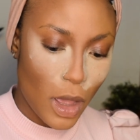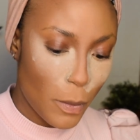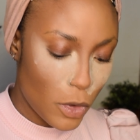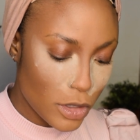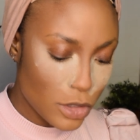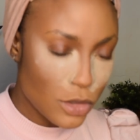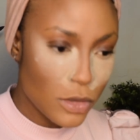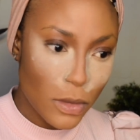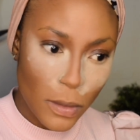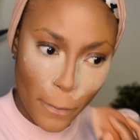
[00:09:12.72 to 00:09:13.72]
I'm going
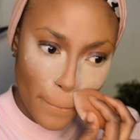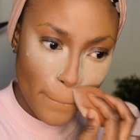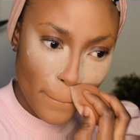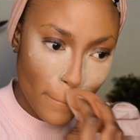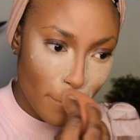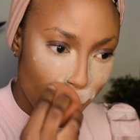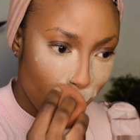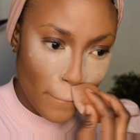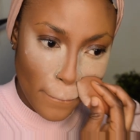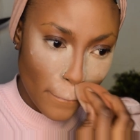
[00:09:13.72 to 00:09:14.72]
to
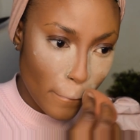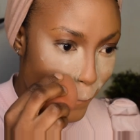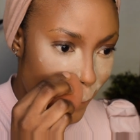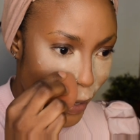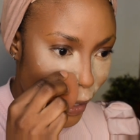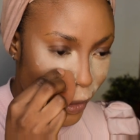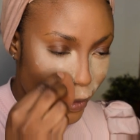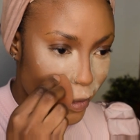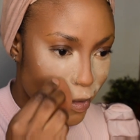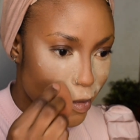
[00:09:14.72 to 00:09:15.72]

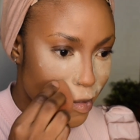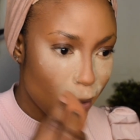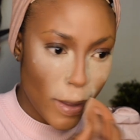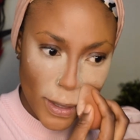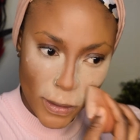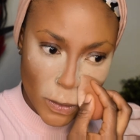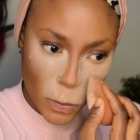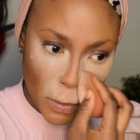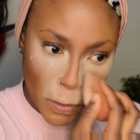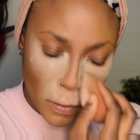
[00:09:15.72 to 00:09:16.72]
bake this side as
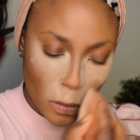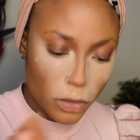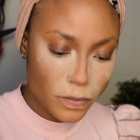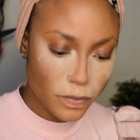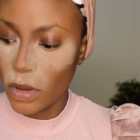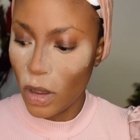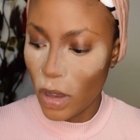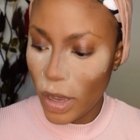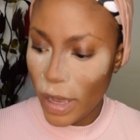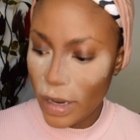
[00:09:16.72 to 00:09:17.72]
well.
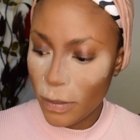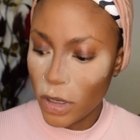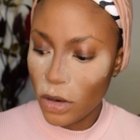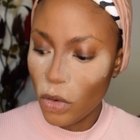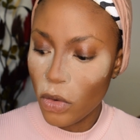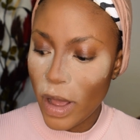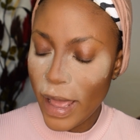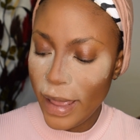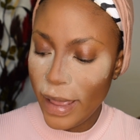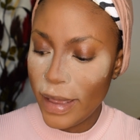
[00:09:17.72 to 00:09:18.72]
And I'm gonna go
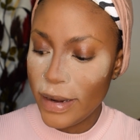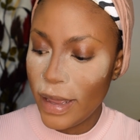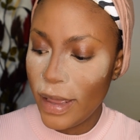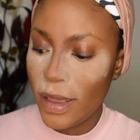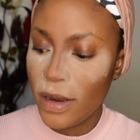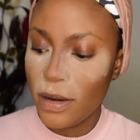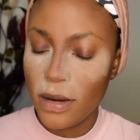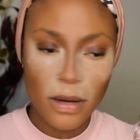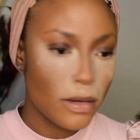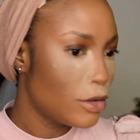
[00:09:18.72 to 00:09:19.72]
ahead
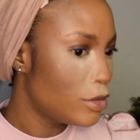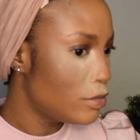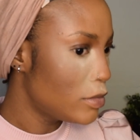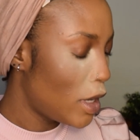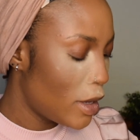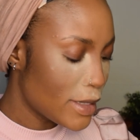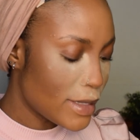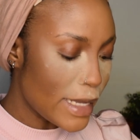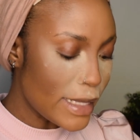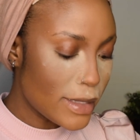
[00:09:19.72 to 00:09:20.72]
and
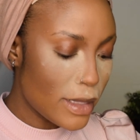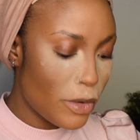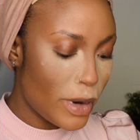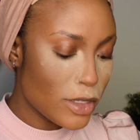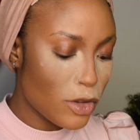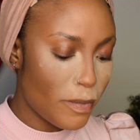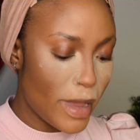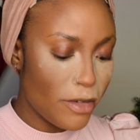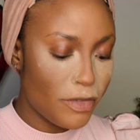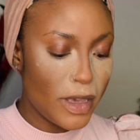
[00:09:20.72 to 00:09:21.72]
set the rest of
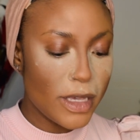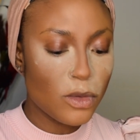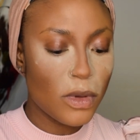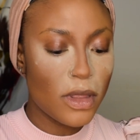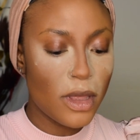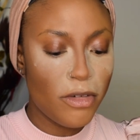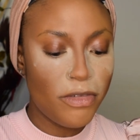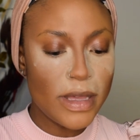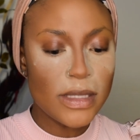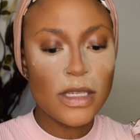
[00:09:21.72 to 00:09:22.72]
my face with
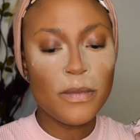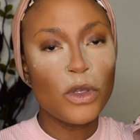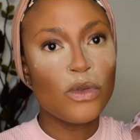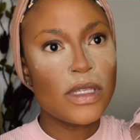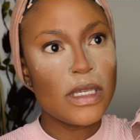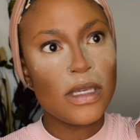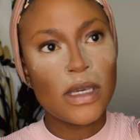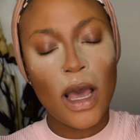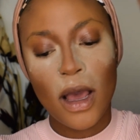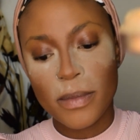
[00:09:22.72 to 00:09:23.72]
the Fenty
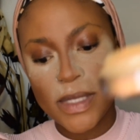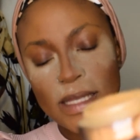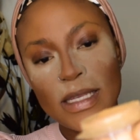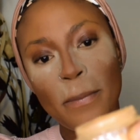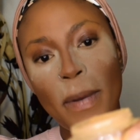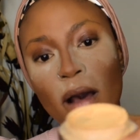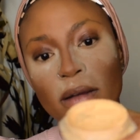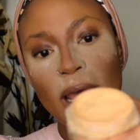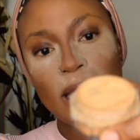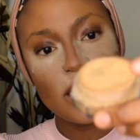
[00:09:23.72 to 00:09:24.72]
Beauty setting
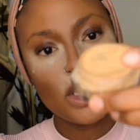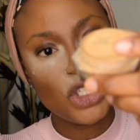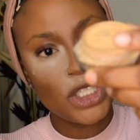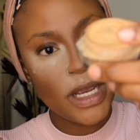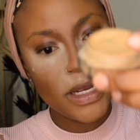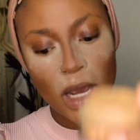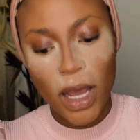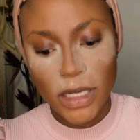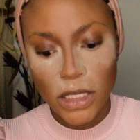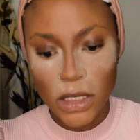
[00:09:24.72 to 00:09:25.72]
powder in the shade
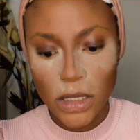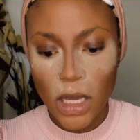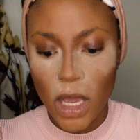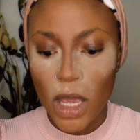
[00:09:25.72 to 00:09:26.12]
Honey.